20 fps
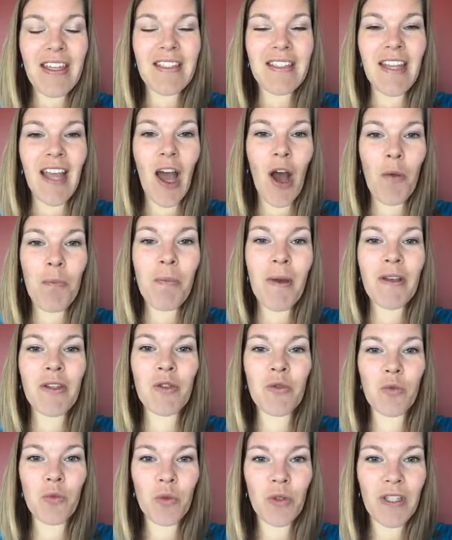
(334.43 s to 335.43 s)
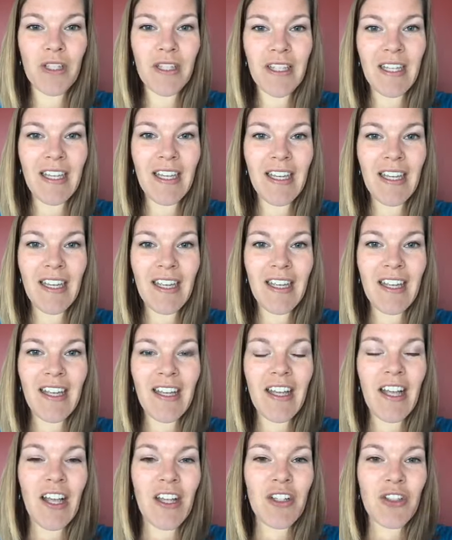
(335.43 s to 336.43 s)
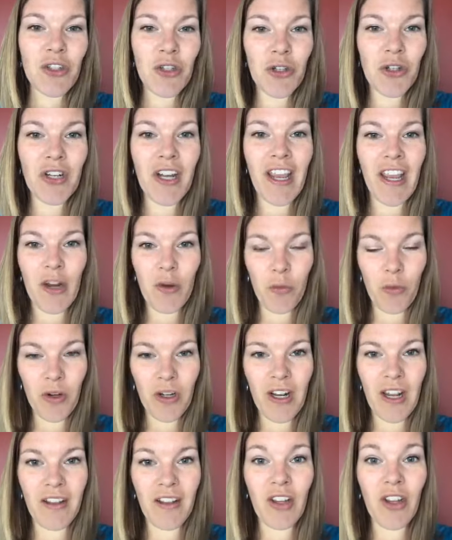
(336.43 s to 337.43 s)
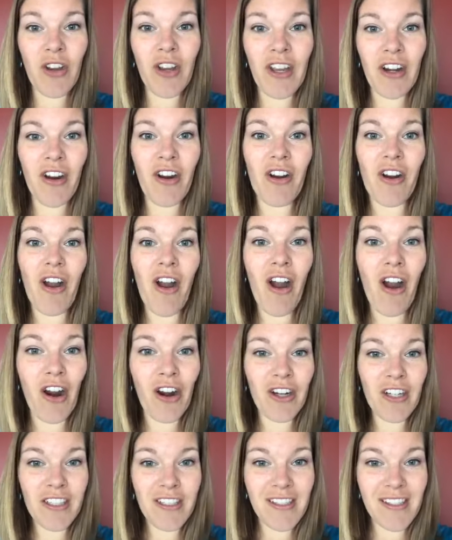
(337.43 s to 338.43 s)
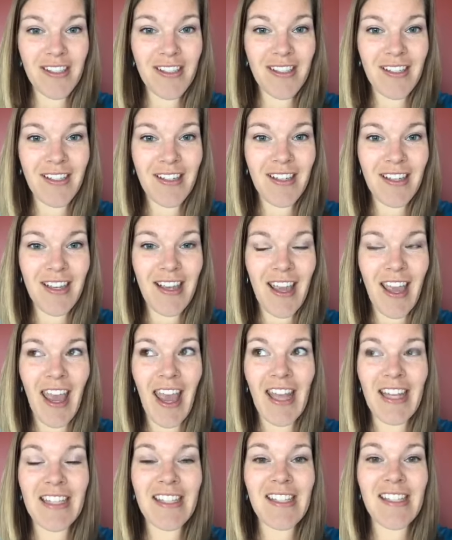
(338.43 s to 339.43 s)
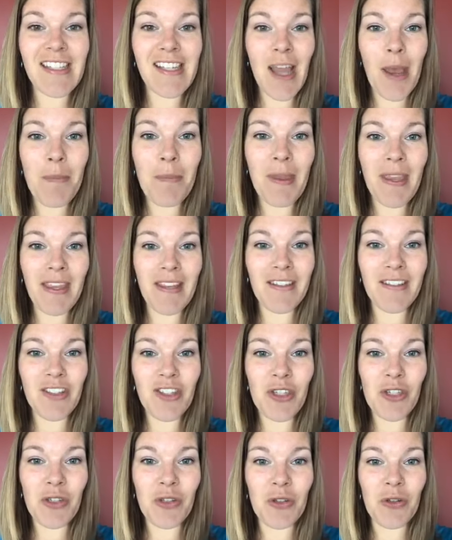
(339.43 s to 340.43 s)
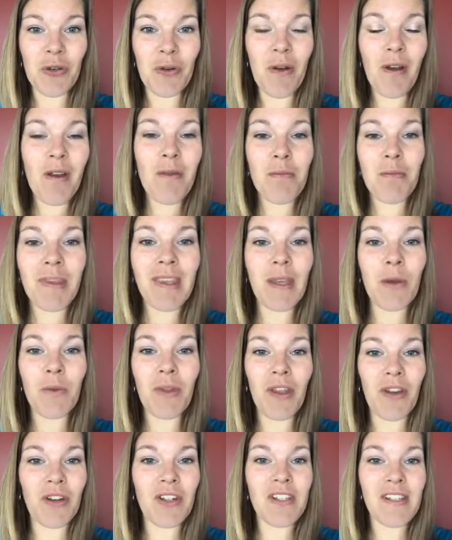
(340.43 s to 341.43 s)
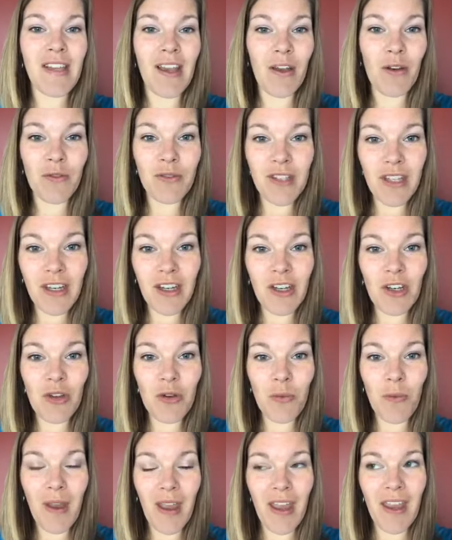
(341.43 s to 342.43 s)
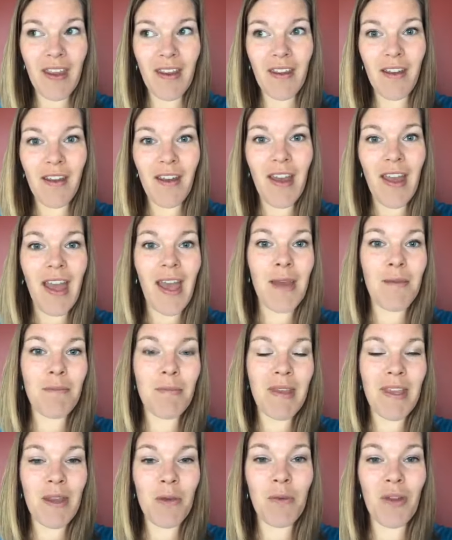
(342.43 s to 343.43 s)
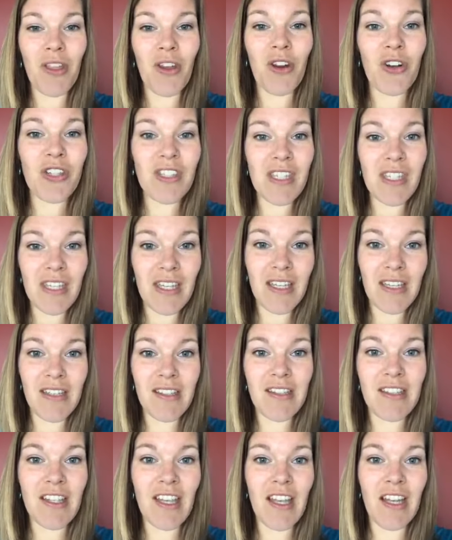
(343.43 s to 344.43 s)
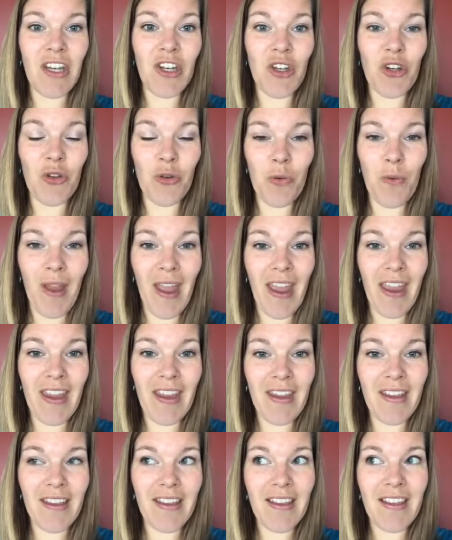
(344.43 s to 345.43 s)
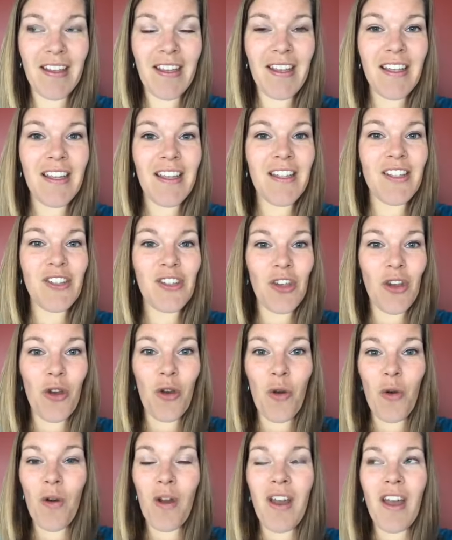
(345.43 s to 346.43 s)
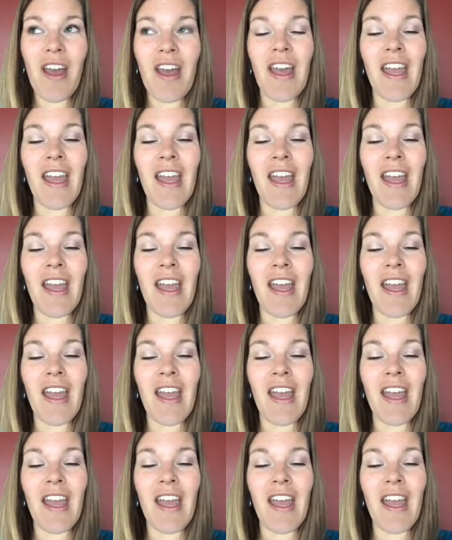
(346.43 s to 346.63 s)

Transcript: to help us really turn inward and look at our hearts and step into being with ourselves in a new way and being with our teens in a new way. So